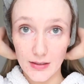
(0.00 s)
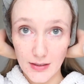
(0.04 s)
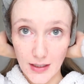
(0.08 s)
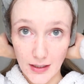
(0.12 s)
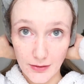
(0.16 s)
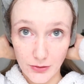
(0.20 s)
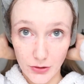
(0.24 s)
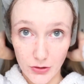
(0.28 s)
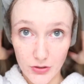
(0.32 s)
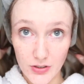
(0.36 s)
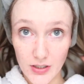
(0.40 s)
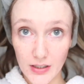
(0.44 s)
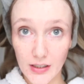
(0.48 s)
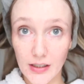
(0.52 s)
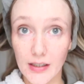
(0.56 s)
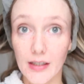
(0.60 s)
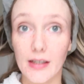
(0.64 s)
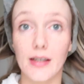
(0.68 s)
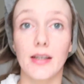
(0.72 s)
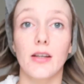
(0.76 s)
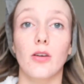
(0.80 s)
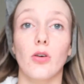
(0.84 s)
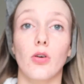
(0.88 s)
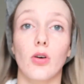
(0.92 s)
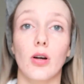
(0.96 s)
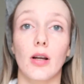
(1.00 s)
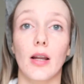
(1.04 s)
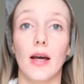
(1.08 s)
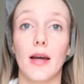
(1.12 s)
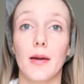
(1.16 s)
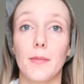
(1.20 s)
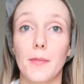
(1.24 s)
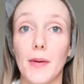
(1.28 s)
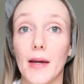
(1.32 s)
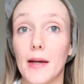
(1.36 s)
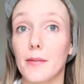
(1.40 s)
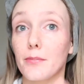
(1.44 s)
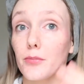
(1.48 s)
that routine or
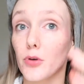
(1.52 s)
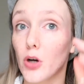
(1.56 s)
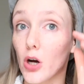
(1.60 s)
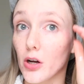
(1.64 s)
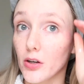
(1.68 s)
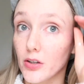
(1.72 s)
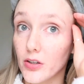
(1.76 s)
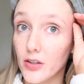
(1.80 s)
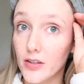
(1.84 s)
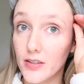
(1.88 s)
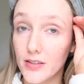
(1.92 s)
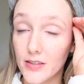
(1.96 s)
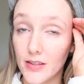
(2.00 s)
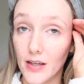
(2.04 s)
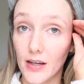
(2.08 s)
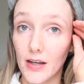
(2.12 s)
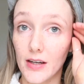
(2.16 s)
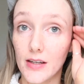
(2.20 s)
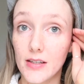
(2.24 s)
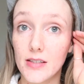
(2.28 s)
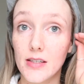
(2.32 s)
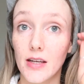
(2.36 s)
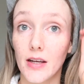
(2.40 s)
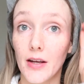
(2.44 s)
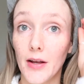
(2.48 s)
like pick products that